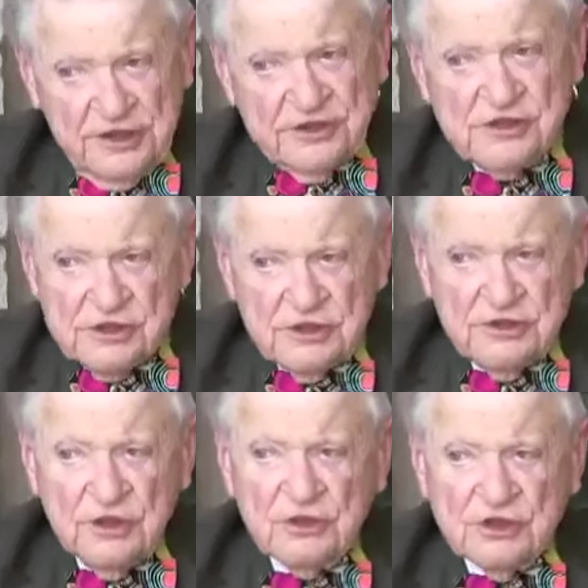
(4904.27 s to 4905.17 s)
yes.
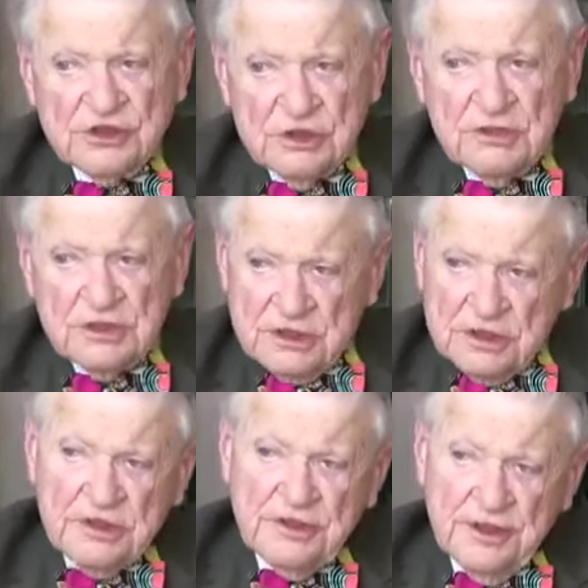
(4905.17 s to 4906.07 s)
Even no behind
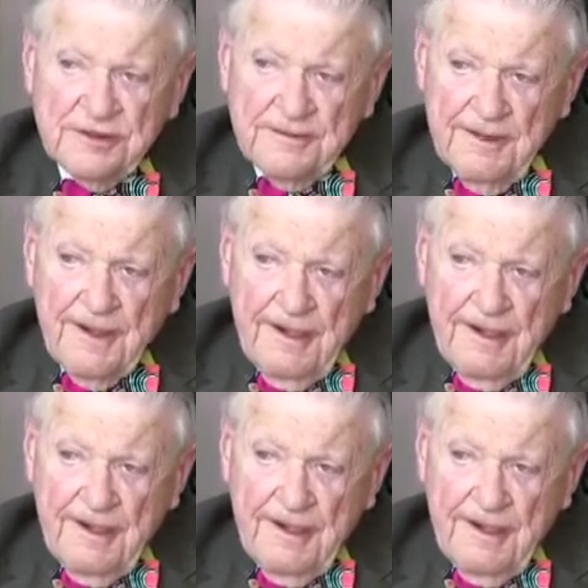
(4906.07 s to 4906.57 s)
closed doors, yeah. as you